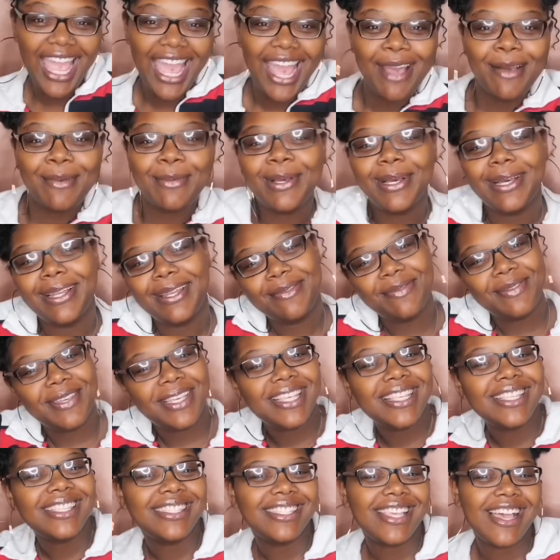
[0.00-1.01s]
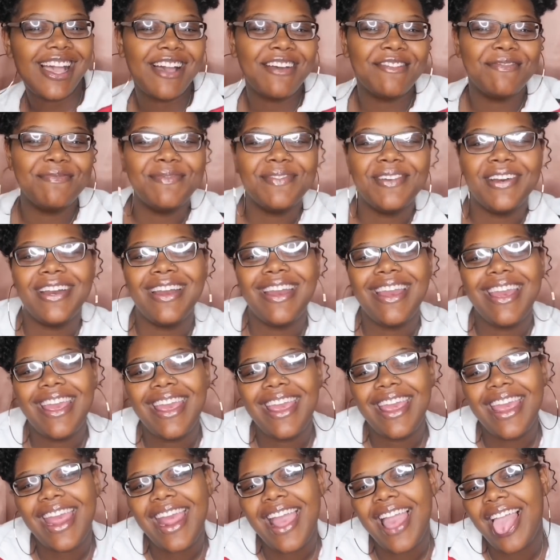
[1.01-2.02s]
I'm gonna be a
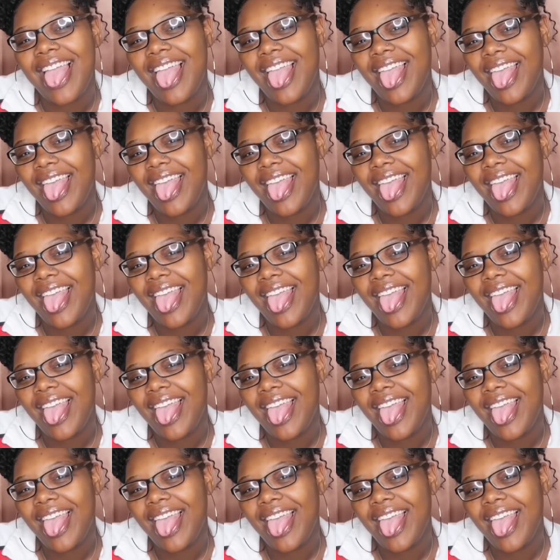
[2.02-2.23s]
sophomore.